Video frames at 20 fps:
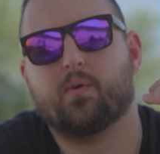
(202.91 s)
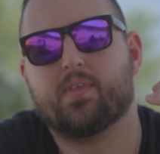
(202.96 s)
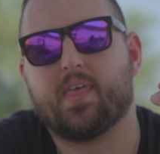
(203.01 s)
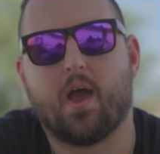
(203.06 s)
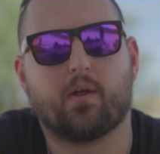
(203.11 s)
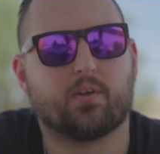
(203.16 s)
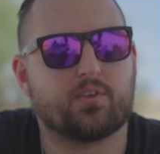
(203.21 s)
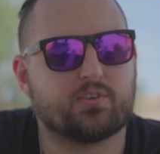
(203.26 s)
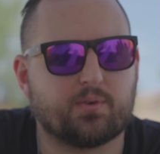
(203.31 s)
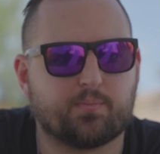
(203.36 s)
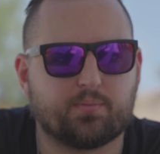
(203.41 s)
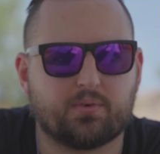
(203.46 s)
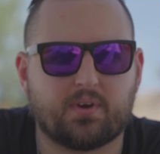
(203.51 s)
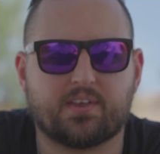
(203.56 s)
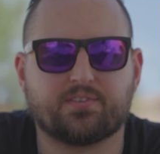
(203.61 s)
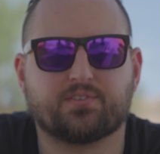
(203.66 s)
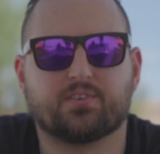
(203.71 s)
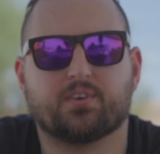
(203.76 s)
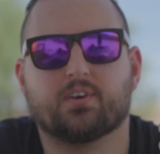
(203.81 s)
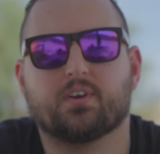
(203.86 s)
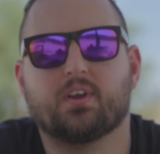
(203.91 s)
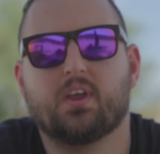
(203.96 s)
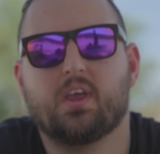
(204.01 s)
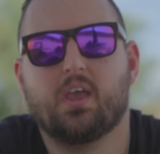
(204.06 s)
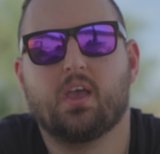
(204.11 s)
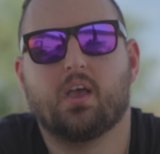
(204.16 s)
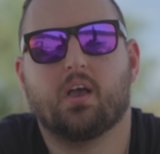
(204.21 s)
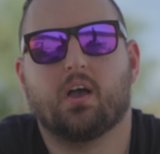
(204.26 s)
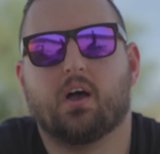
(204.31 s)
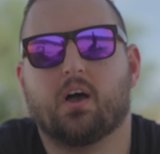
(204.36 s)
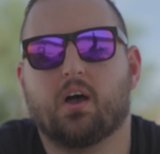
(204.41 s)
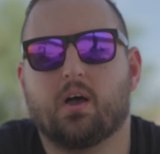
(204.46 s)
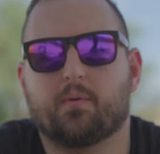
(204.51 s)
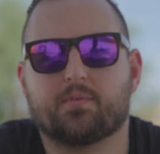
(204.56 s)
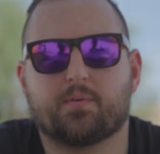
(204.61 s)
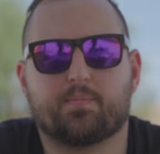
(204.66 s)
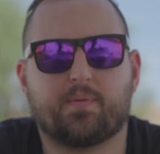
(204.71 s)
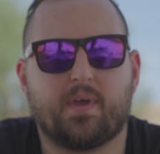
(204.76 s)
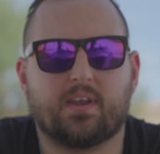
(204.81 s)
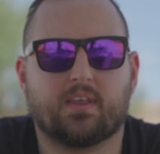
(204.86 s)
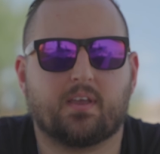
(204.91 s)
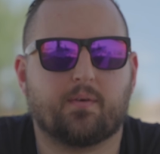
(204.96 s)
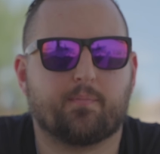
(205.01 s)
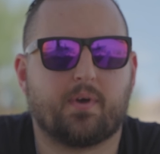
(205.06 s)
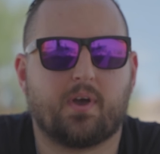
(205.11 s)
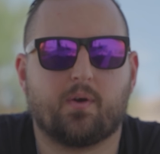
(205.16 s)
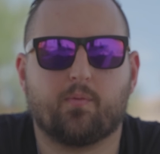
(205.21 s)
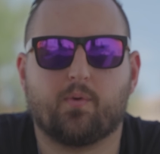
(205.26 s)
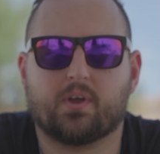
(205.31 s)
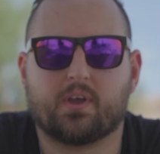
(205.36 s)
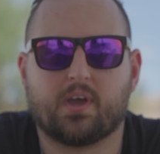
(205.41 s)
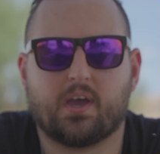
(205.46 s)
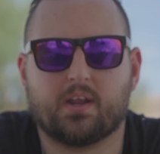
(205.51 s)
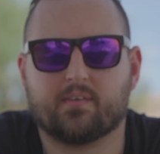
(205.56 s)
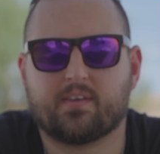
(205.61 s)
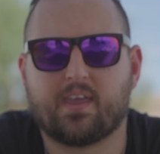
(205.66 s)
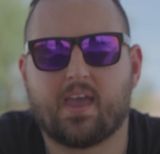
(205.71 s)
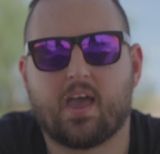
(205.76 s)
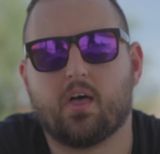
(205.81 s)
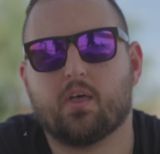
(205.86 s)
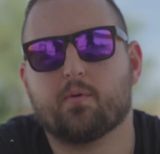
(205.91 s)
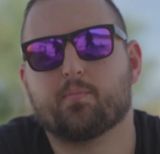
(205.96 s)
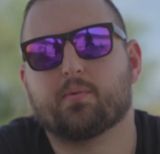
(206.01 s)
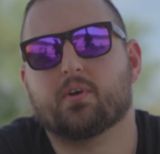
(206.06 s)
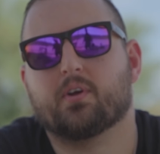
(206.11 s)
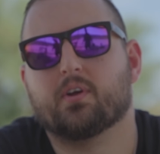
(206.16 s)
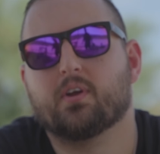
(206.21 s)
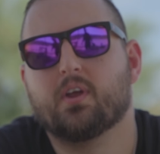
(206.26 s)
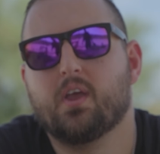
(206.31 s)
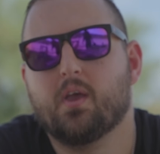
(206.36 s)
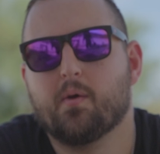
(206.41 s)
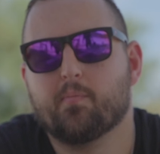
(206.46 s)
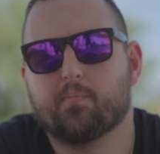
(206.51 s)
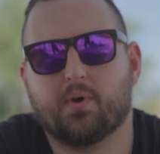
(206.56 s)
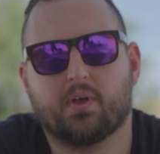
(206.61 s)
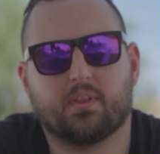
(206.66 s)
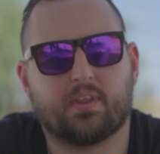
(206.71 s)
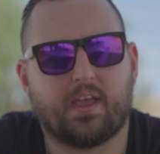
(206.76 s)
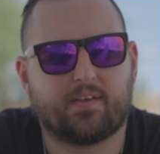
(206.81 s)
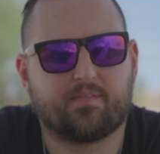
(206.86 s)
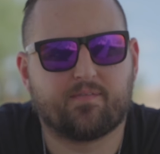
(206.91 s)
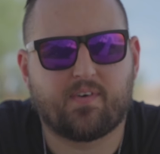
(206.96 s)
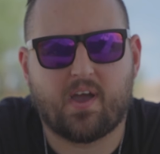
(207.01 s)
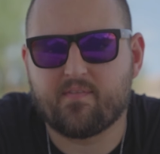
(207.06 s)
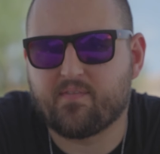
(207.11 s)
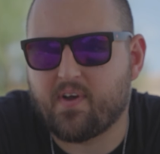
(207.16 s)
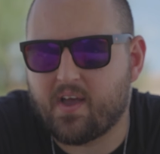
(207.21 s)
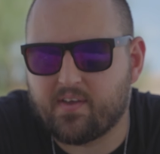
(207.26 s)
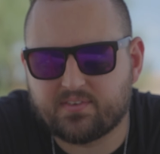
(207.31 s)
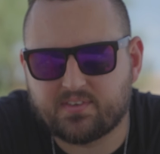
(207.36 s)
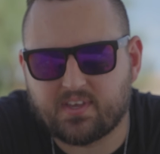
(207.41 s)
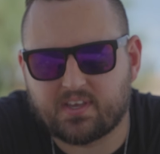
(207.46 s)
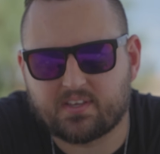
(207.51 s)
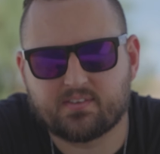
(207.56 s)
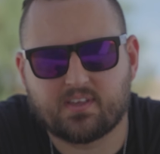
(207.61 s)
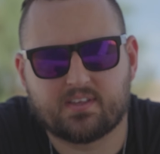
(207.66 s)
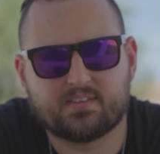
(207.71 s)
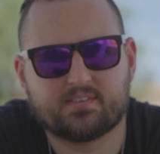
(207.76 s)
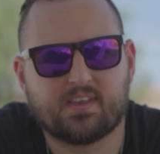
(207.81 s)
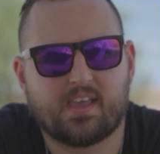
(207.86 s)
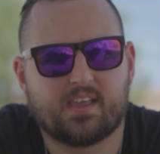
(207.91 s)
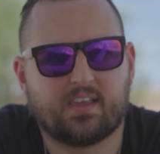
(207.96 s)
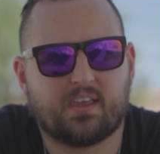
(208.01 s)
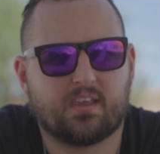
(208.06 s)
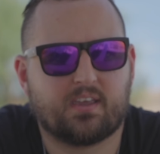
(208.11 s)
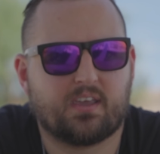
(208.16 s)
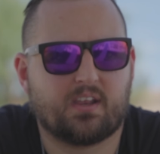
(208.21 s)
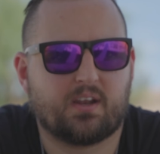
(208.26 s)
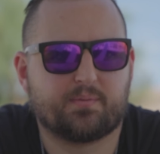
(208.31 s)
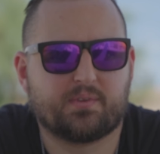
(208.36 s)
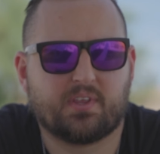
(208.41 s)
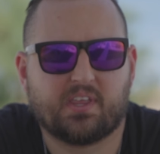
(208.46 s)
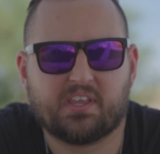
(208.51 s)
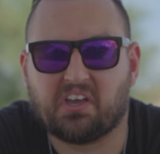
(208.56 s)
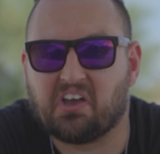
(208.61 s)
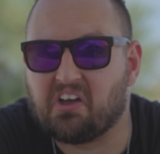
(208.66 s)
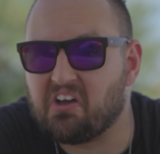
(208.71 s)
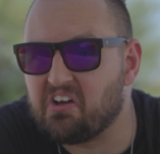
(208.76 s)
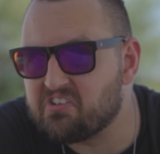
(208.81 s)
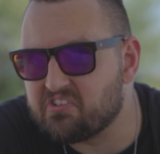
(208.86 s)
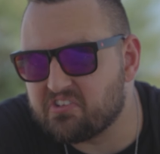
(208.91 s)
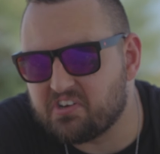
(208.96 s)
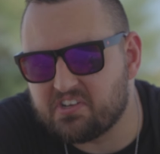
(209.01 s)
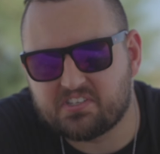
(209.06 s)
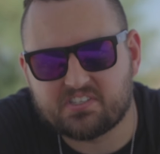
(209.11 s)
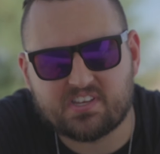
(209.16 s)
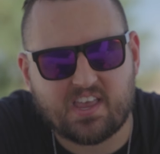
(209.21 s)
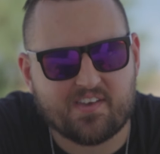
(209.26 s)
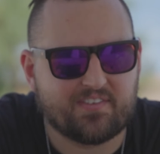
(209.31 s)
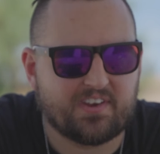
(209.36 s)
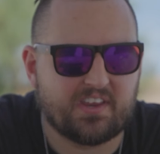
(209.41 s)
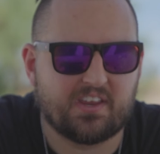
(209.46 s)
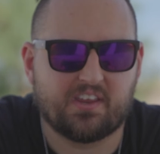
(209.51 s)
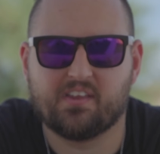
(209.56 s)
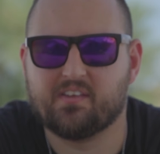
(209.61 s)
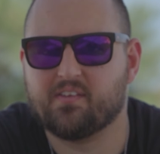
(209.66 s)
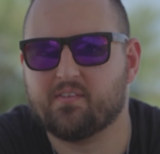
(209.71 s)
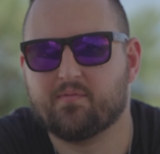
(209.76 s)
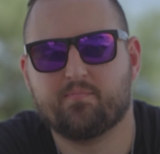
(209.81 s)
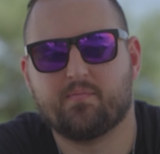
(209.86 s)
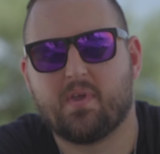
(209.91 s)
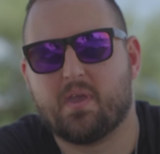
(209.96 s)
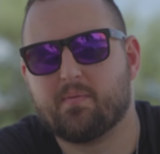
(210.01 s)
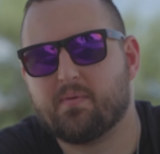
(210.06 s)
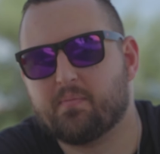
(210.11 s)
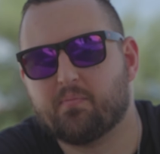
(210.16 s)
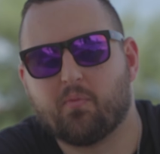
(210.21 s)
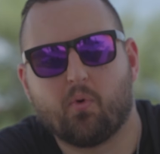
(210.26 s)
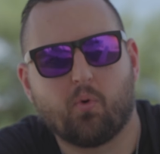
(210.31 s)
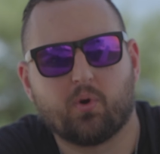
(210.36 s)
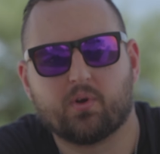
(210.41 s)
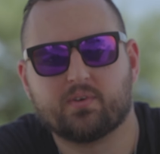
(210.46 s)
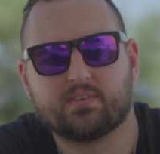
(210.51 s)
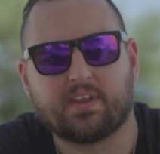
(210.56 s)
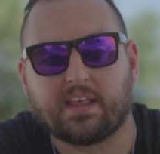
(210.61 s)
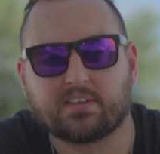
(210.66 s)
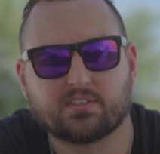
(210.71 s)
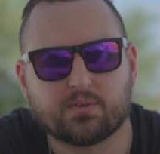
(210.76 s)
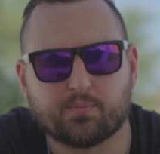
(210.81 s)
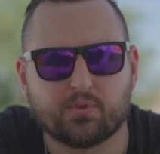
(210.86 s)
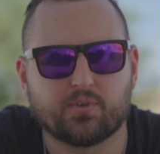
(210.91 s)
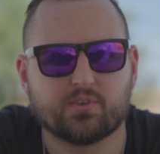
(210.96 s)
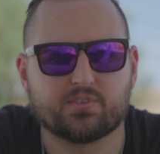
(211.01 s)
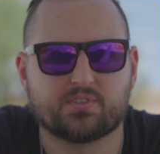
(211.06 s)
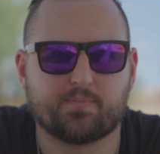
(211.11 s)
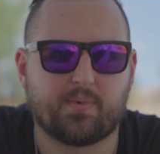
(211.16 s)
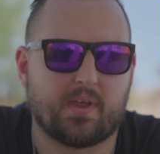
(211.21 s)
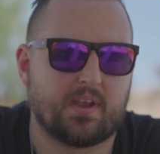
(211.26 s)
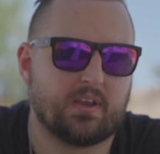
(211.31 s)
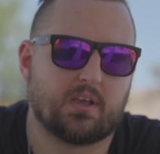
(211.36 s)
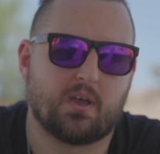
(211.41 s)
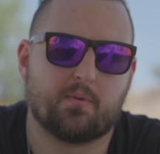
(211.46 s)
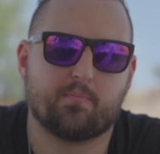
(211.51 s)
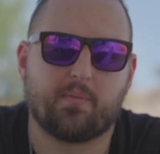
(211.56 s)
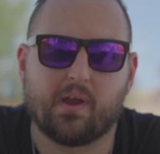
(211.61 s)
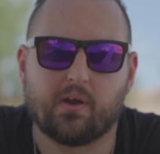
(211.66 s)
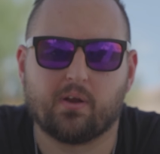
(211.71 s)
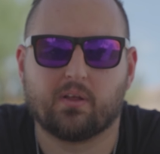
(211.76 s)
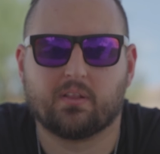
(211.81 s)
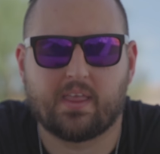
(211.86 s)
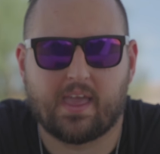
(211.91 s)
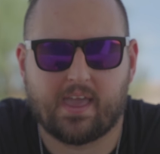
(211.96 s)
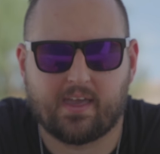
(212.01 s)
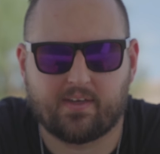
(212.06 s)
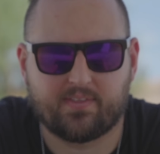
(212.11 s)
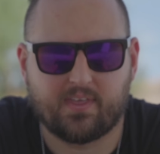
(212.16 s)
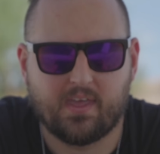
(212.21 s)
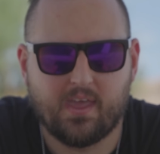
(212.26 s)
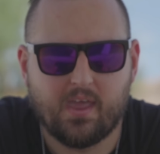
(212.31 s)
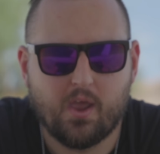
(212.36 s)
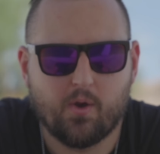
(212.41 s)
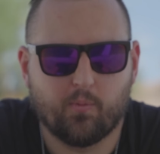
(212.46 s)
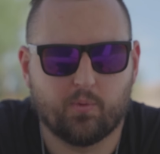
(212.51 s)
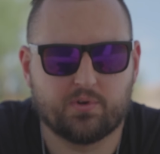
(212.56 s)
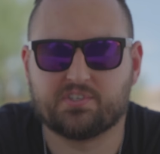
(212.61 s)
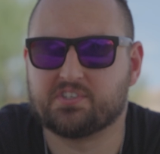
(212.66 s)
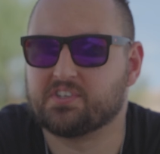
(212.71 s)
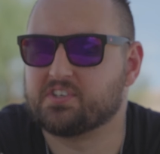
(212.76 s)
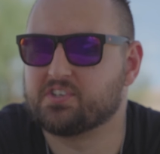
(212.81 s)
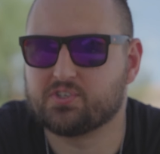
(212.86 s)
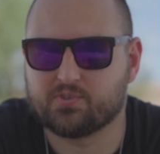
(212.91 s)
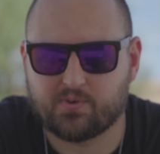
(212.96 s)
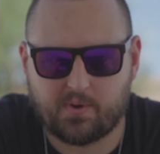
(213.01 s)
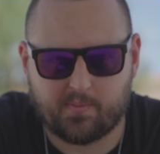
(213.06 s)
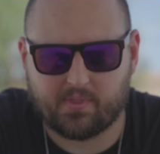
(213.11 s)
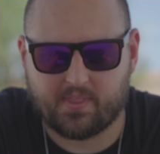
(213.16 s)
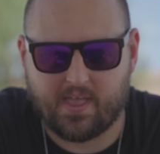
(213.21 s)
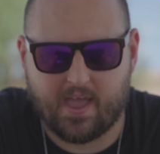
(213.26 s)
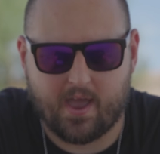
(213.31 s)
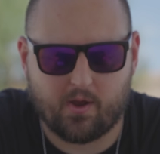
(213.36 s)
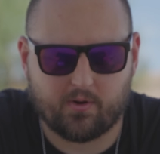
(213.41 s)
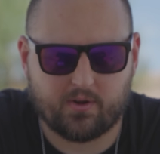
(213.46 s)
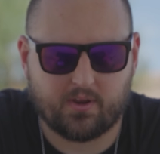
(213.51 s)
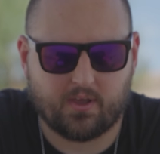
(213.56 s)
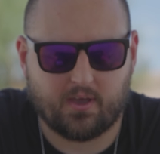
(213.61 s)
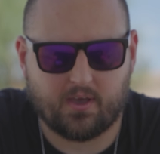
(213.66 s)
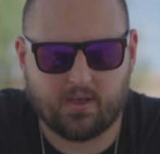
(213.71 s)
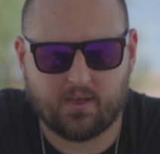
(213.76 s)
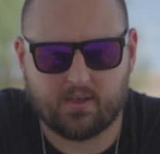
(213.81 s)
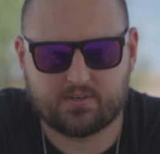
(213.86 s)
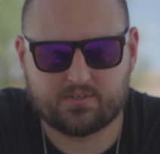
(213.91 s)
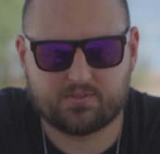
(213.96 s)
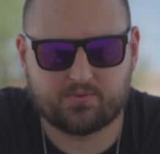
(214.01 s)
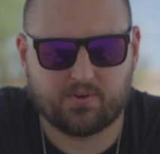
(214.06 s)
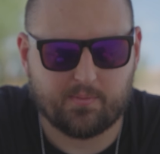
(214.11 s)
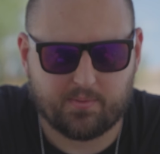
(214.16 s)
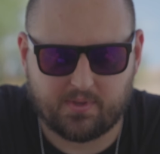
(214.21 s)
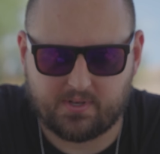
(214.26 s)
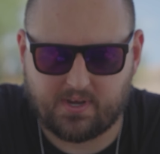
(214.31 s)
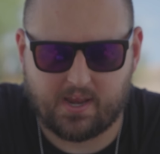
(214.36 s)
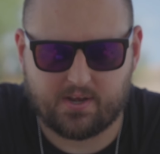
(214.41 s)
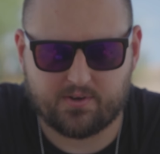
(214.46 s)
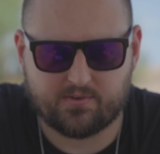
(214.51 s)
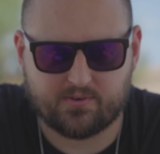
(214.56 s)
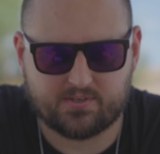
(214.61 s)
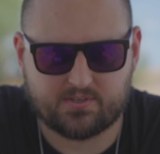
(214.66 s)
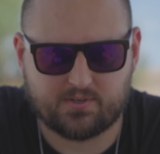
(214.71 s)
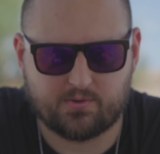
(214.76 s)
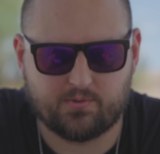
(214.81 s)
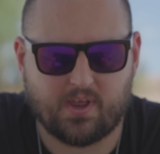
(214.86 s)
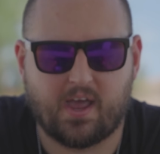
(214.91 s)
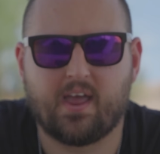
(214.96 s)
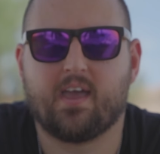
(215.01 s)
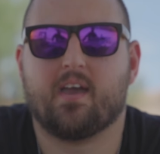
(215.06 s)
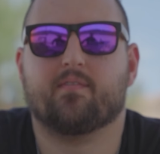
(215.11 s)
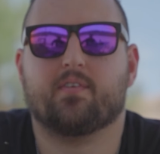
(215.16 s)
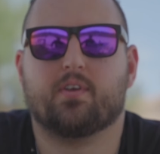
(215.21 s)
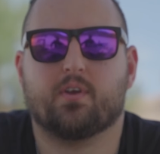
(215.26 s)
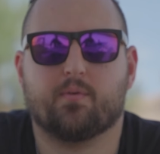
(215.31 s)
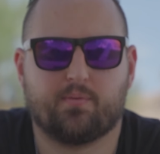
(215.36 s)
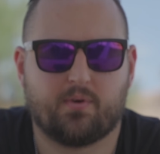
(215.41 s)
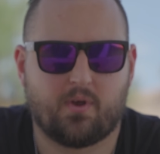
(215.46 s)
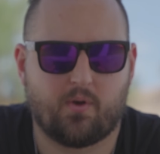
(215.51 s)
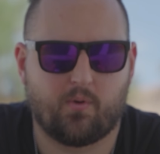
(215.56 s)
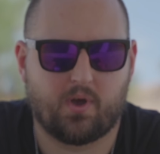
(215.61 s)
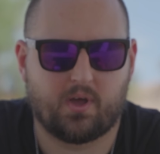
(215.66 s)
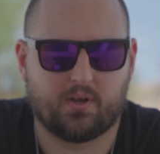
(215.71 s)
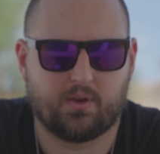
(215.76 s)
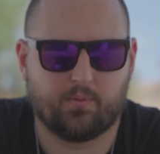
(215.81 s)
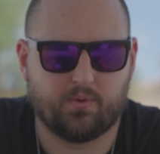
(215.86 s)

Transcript: without a suppressor, depending upon what kind of caliber, but like 5.56, let's say, can get up to like 170, maybe more decibels, depending on barrel length, which is extremely loud, extremely dangerous to not have Ear Pro on.